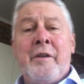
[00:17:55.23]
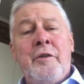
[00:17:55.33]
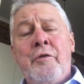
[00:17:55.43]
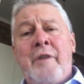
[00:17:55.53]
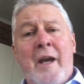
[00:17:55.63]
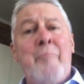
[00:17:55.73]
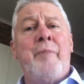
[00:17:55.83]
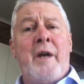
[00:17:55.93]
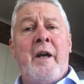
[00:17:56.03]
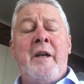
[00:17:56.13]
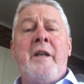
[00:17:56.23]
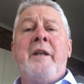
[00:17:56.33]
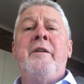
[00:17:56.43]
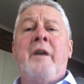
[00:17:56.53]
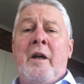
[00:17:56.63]
that you can pay
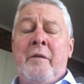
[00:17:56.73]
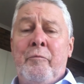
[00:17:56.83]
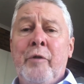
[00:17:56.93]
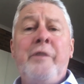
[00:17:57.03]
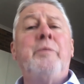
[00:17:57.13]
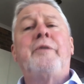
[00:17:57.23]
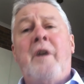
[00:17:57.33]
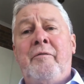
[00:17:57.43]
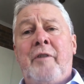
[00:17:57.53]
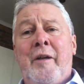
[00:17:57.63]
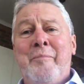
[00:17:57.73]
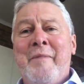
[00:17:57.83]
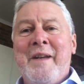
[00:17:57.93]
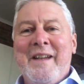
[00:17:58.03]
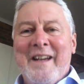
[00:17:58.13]
in a reasonable time frame
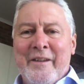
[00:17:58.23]
yeah.